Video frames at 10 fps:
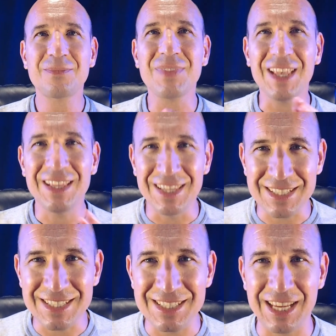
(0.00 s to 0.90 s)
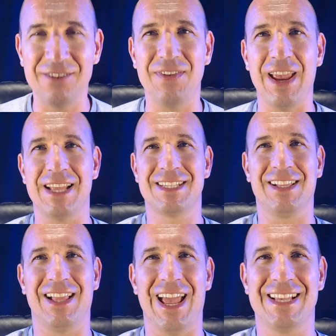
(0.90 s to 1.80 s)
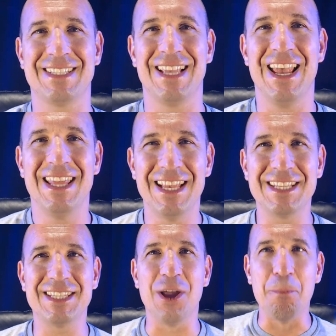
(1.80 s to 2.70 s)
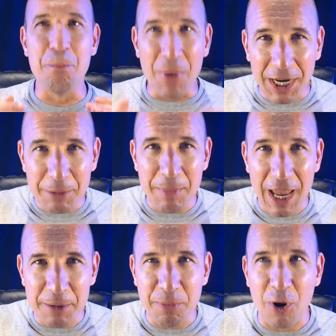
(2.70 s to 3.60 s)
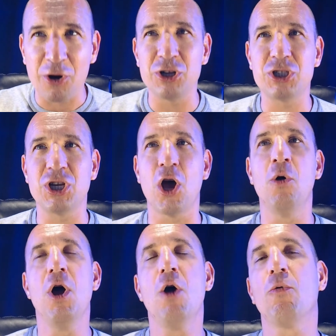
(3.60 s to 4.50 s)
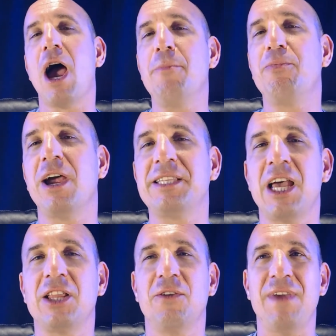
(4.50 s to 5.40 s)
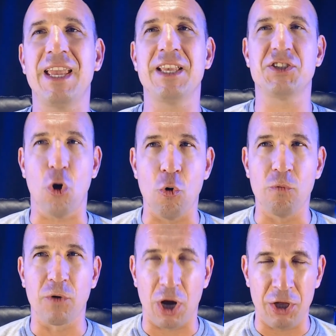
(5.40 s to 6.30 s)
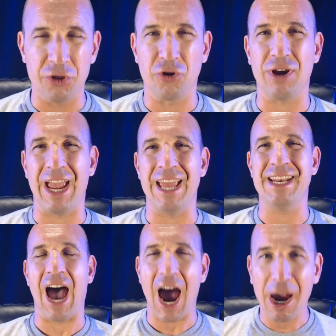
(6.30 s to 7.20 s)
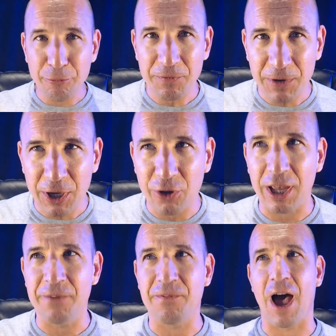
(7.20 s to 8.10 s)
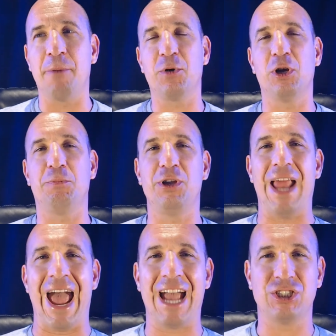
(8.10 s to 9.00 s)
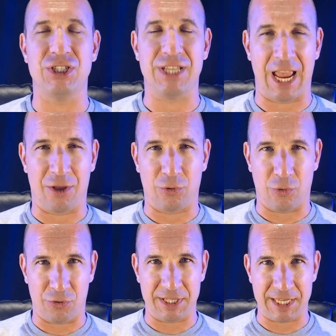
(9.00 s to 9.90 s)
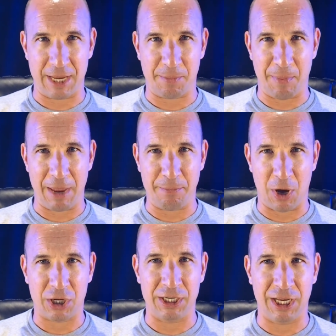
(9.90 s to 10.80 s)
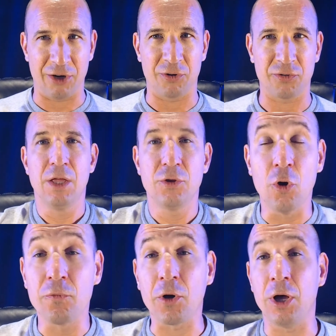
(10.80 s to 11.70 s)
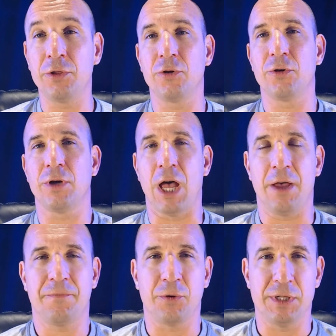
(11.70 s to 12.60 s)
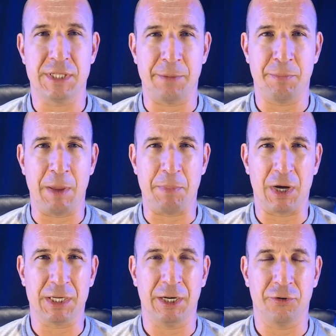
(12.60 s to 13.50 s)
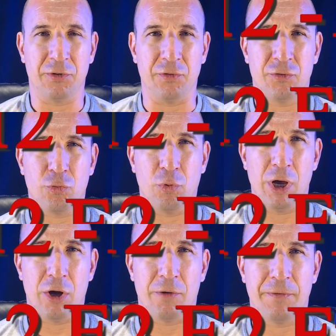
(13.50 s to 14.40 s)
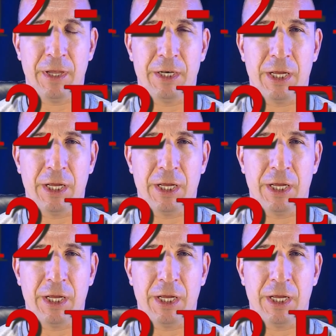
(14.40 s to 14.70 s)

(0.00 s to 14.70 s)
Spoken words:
this is the advanced class. This is the money-making part of the show where I break down the Vegas over-under, and I reveal if I'm going to put action down on the Tampa Bay Buccaneers. The over-under for the Tampa Bay Buccaneers is 12, and